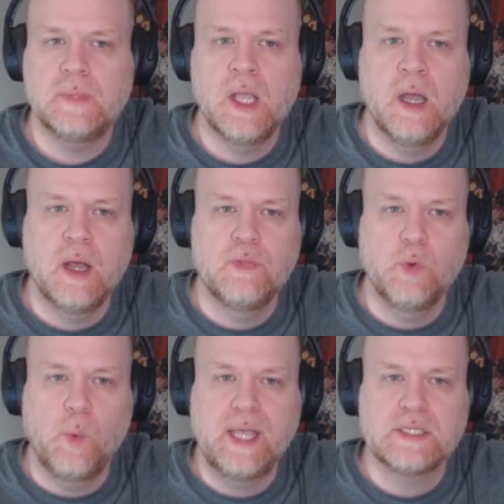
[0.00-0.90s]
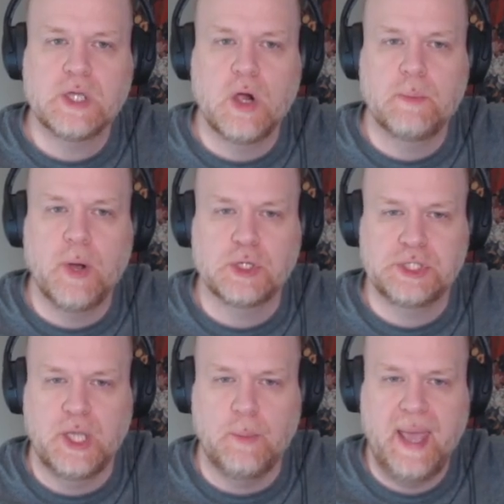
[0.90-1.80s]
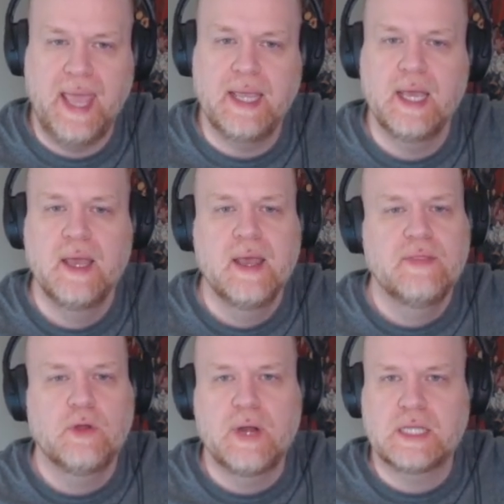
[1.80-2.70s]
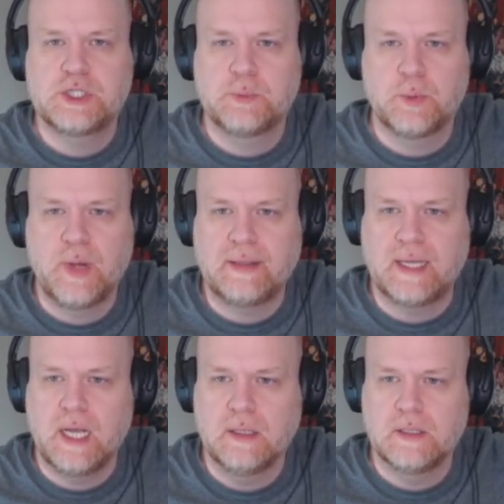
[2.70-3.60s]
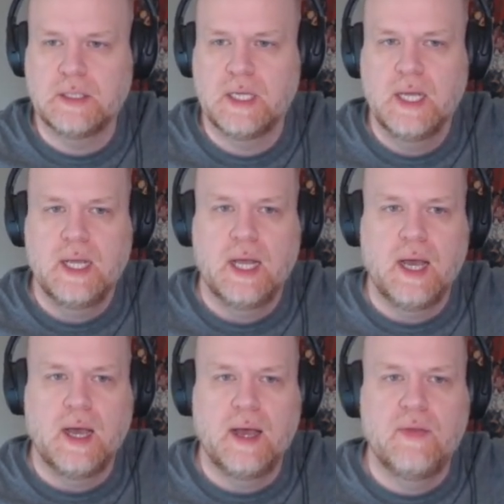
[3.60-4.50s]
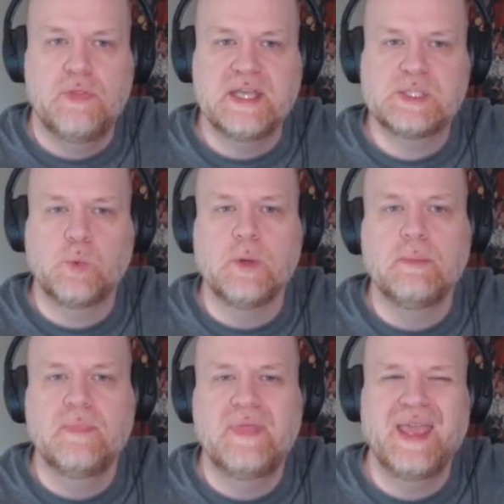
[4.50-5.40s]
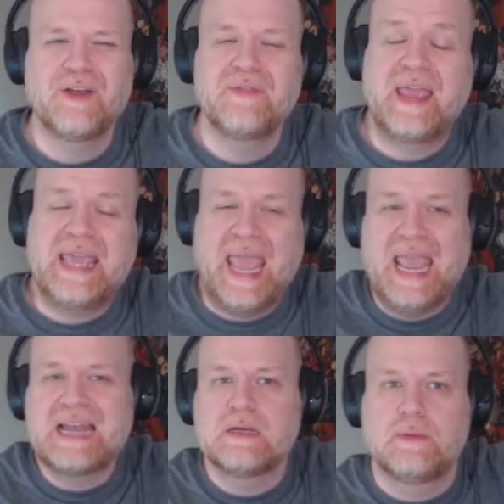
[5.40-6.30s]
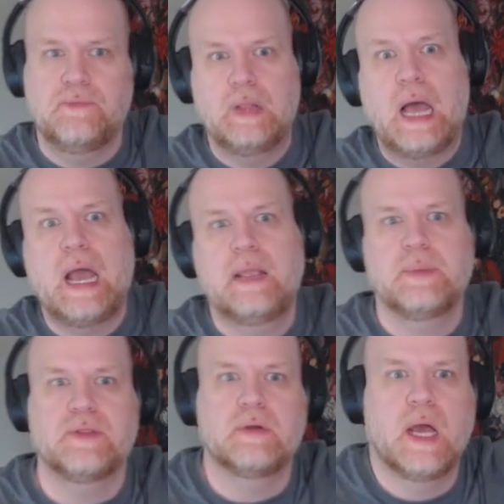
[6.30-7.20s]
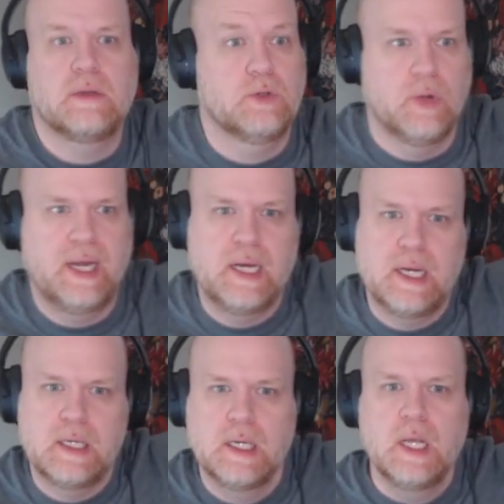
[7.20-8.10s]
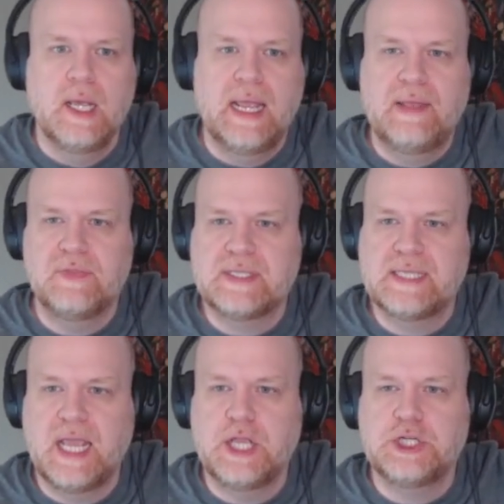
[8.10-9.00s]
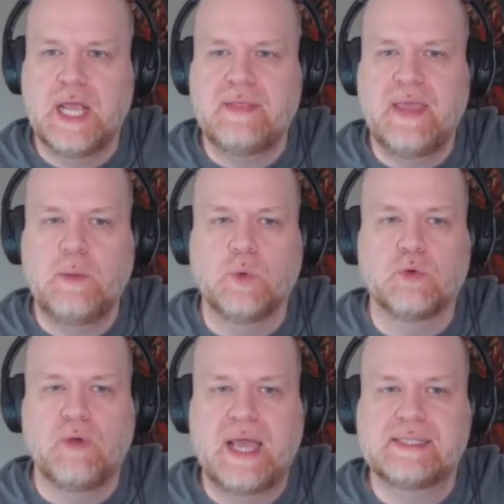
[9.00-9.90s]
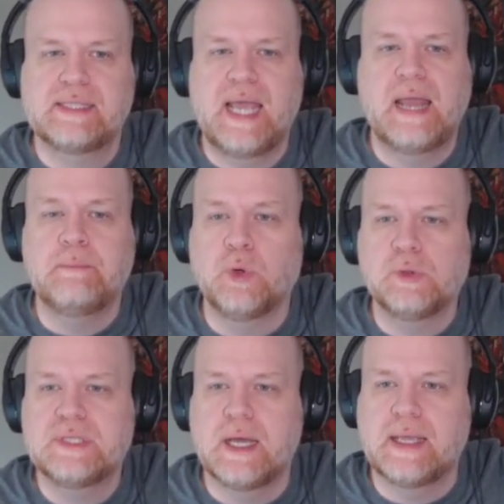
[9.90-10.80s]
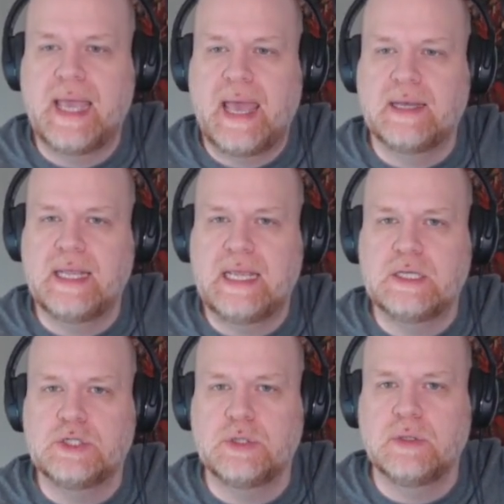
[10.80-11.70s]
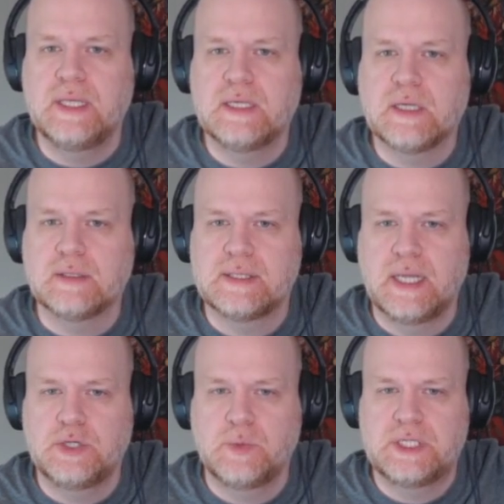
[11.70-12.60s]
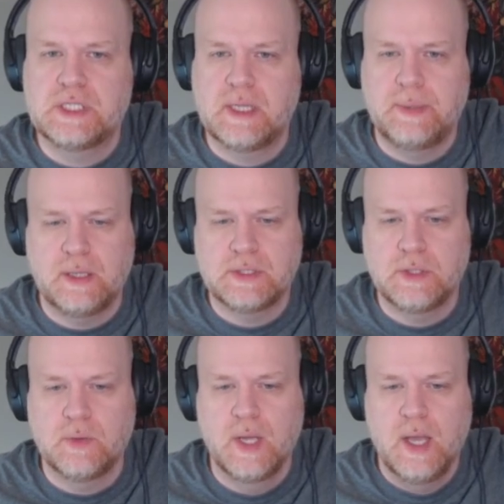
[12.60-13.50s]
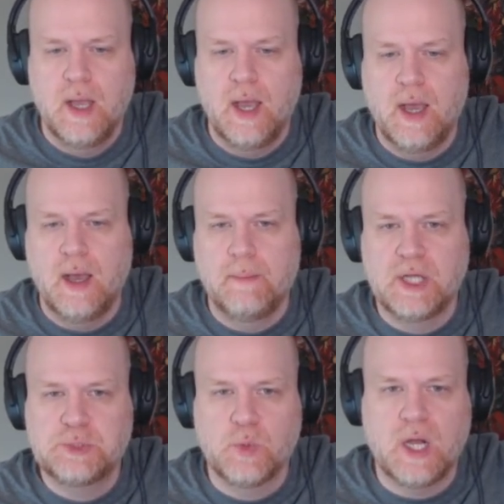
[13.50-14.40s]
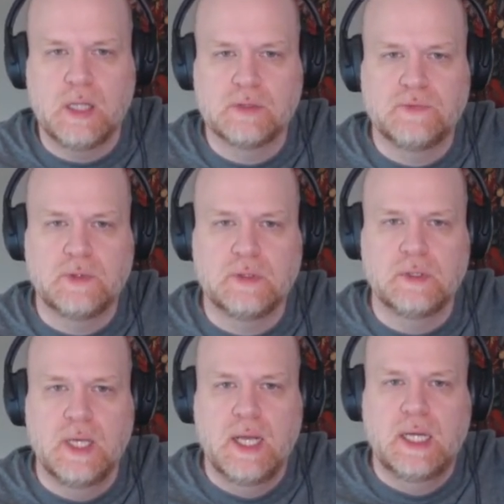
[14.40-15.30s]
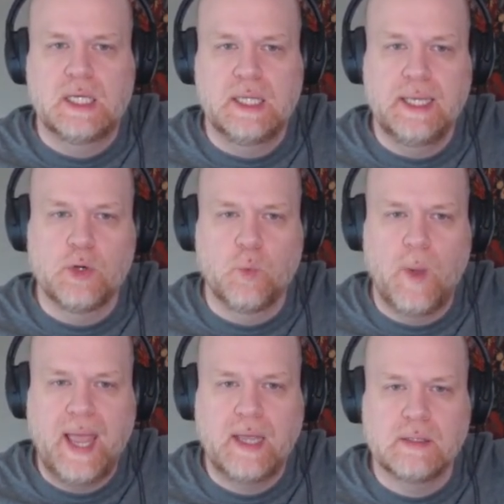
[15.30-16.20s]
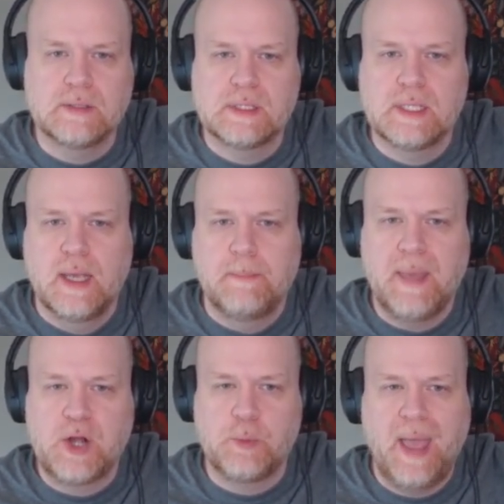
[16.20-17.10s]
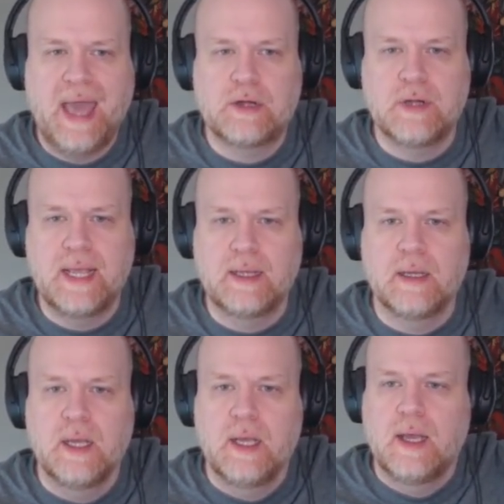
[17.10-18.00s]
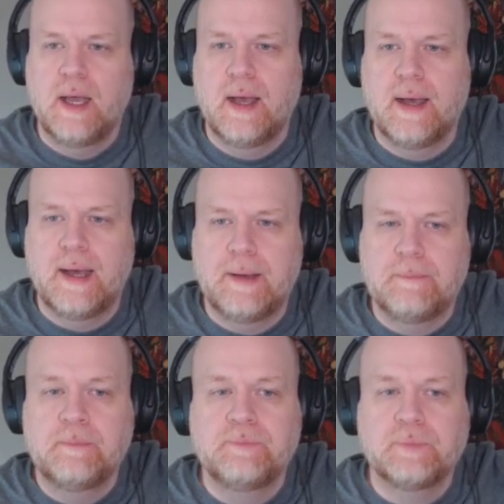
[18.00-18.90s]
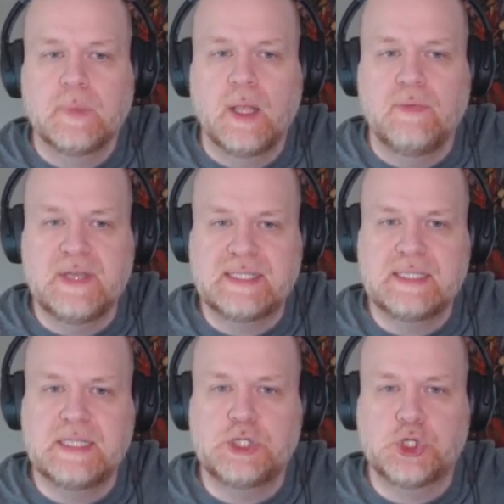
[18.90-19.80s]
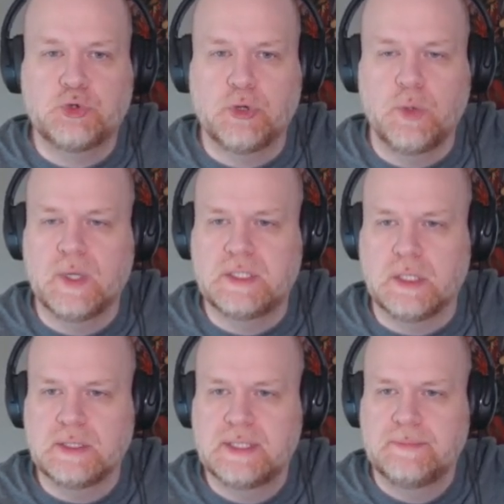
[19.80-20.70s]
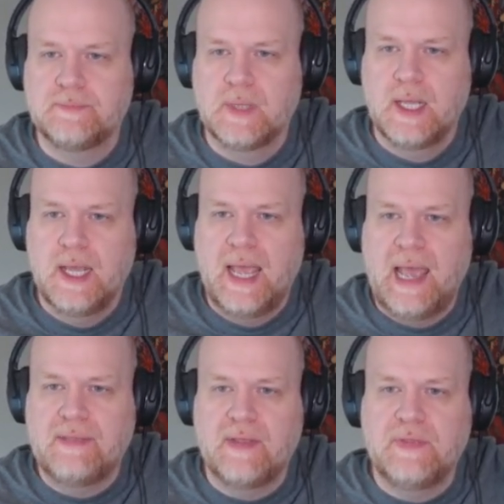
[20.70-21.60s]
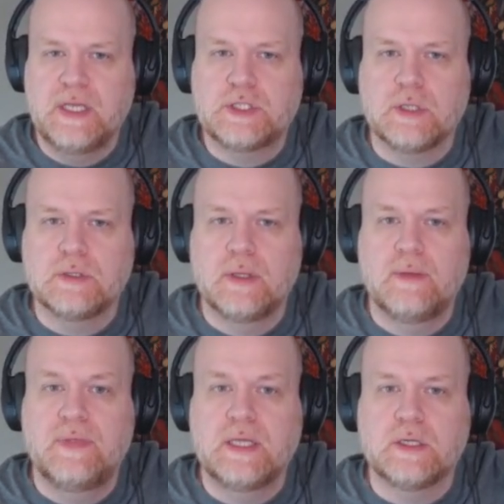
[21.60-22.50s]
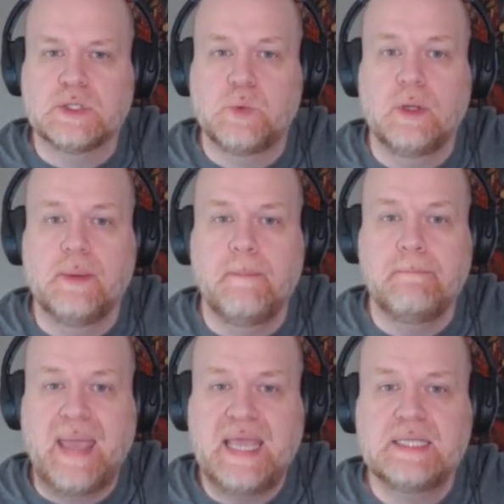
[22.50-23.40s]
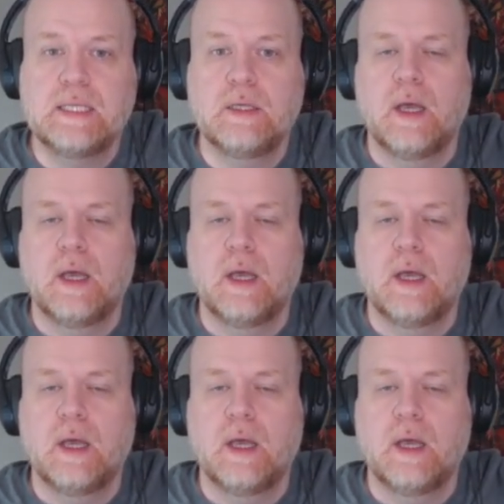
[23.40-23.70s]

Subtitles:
The wings are partially opaque. They're not super brightly colored. They can fly, but they're not great at it in this stage, and they will rest and molt again into the adult stage, which is up here. So much more colorful, clear wings, better patterning. This is the true adult. And then the adults will mate